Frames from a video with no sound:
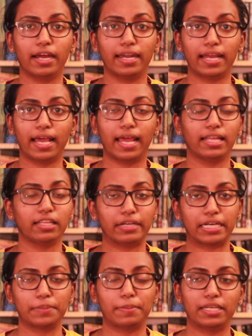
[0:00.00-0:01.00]
and I highly
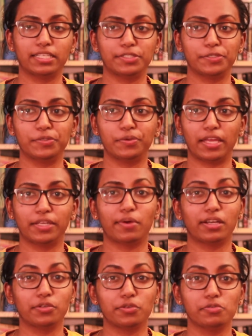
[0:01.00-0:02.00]
recommend it to
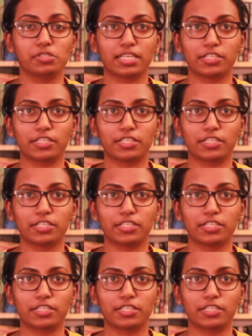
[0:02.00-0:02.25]
anyone who's